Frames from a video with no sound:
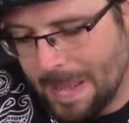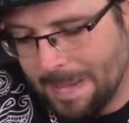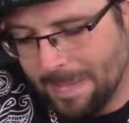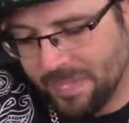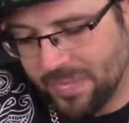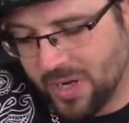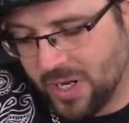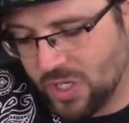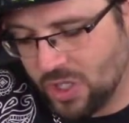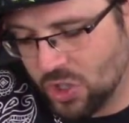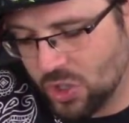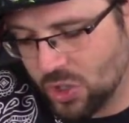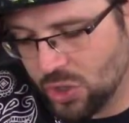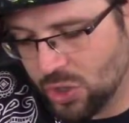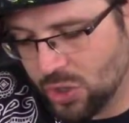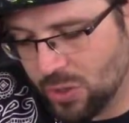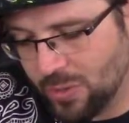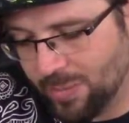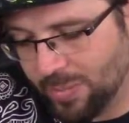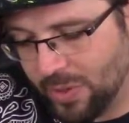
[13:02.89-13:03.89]
Not
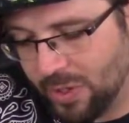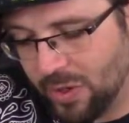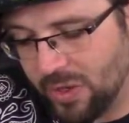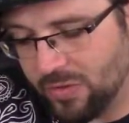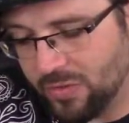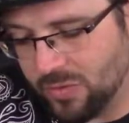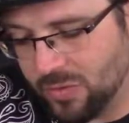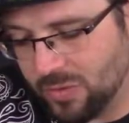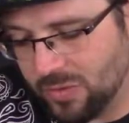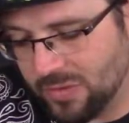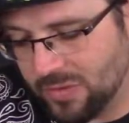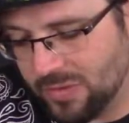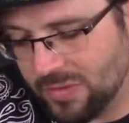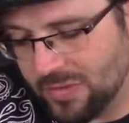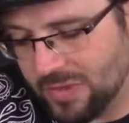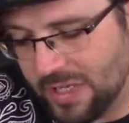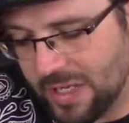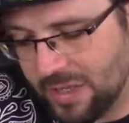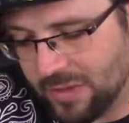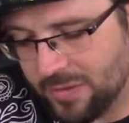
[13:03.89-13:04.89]
sure, but as soon as I
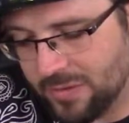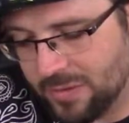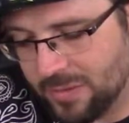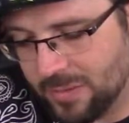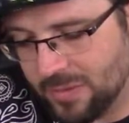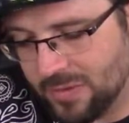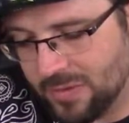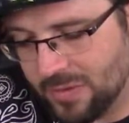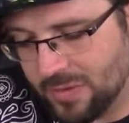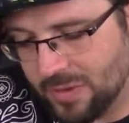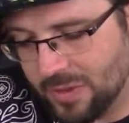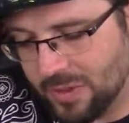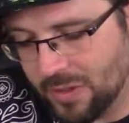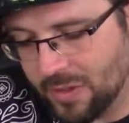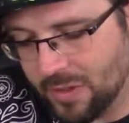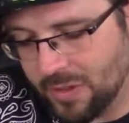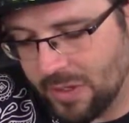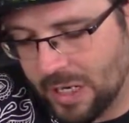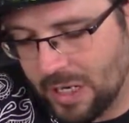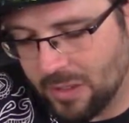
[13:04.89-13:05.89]
see Al Simmons in
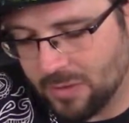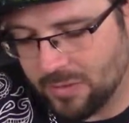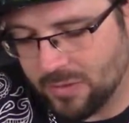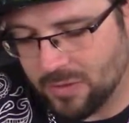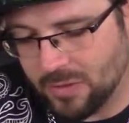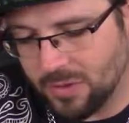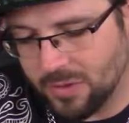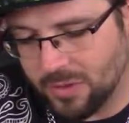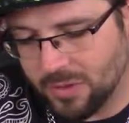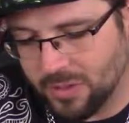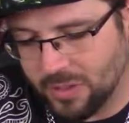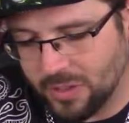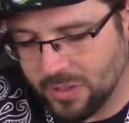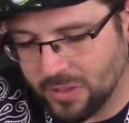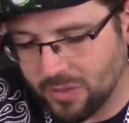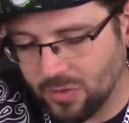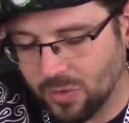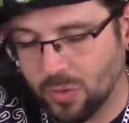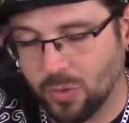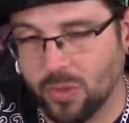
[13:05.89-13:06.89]
there, now I'm starting to think
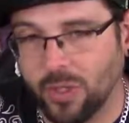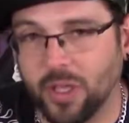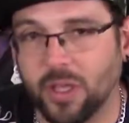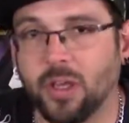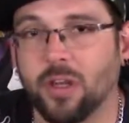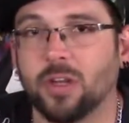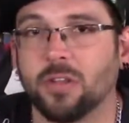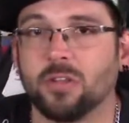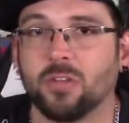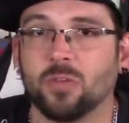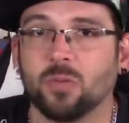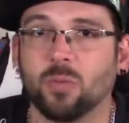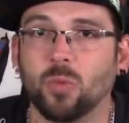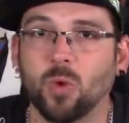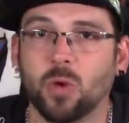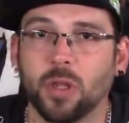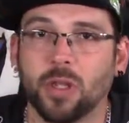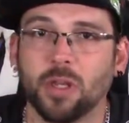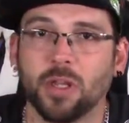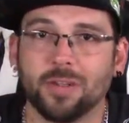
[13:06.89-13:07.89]
that Total Chaos is
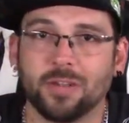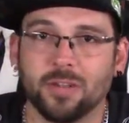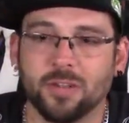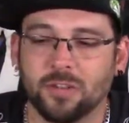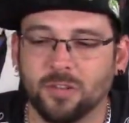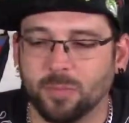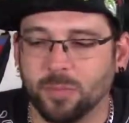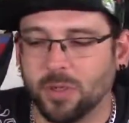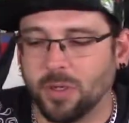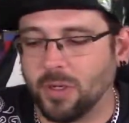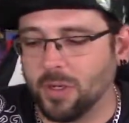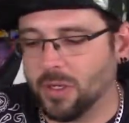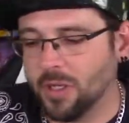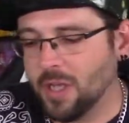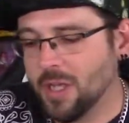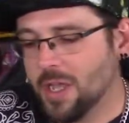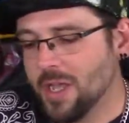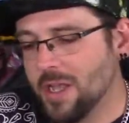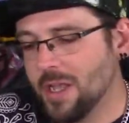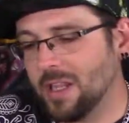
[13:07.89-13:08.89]
more connected to Spawn
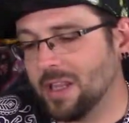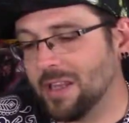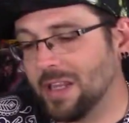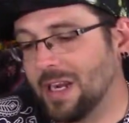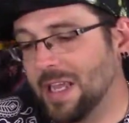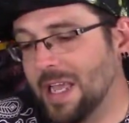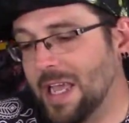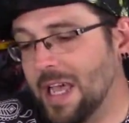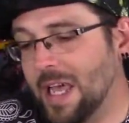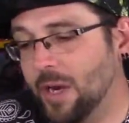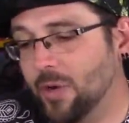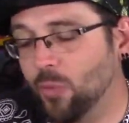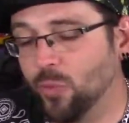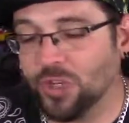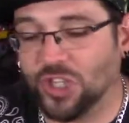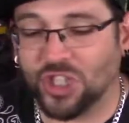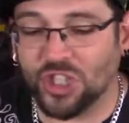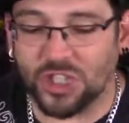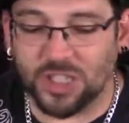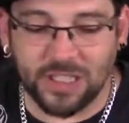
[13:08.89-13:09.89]
than I had
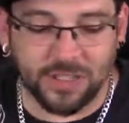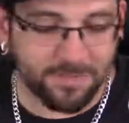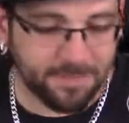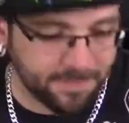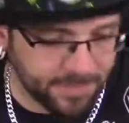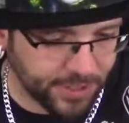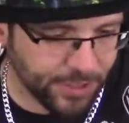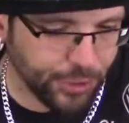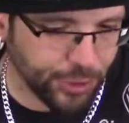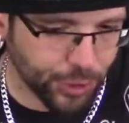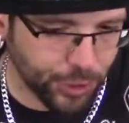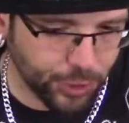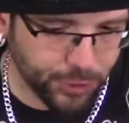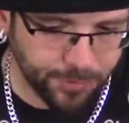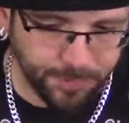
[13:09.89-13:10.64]
originally figured.